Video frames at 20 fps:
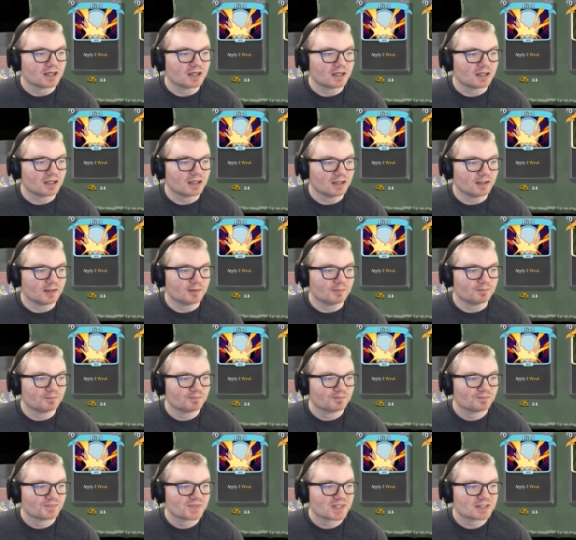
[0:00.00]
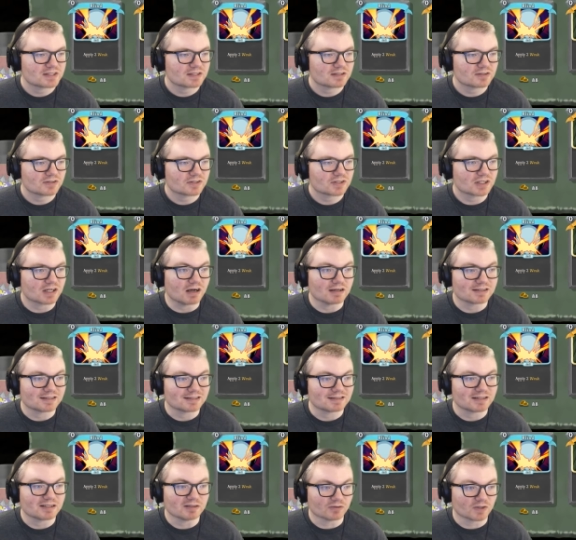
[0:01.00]
Um, Skills cost
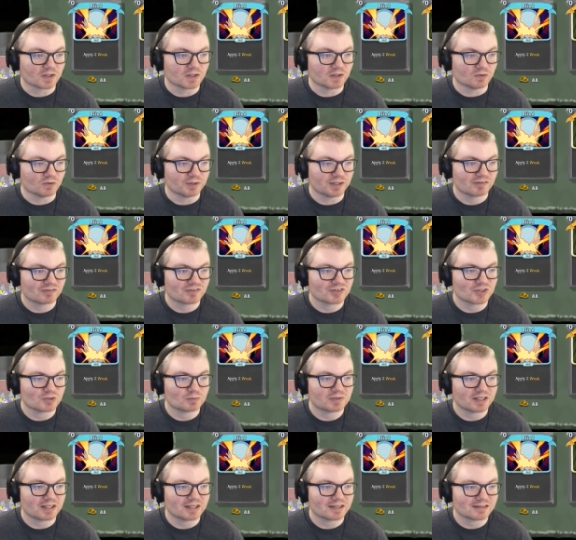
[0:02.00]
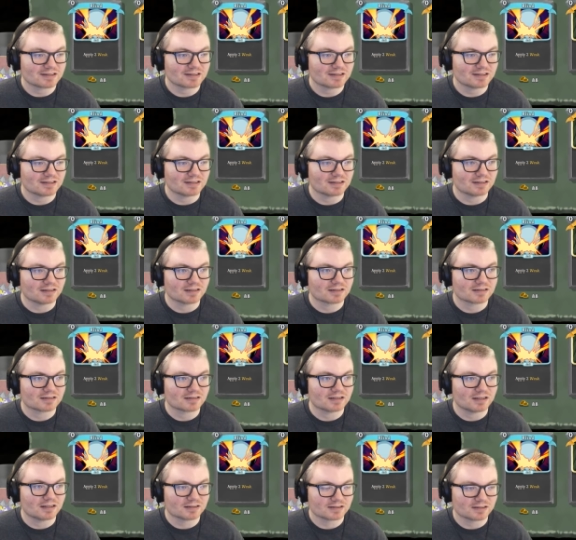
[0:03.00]
zero. Whenever you play a skill,
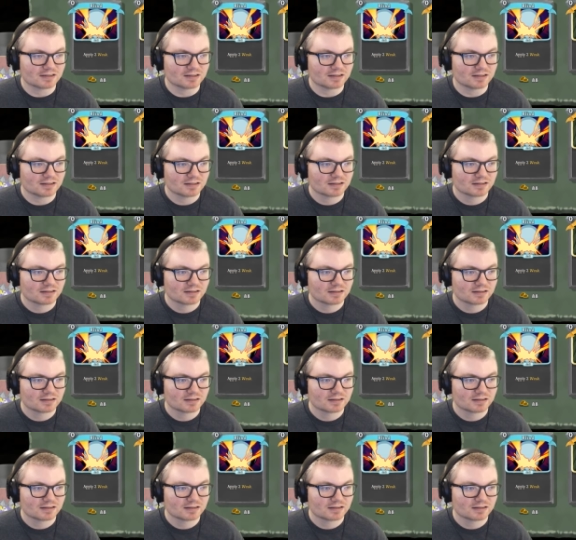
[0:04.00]
exhaust it.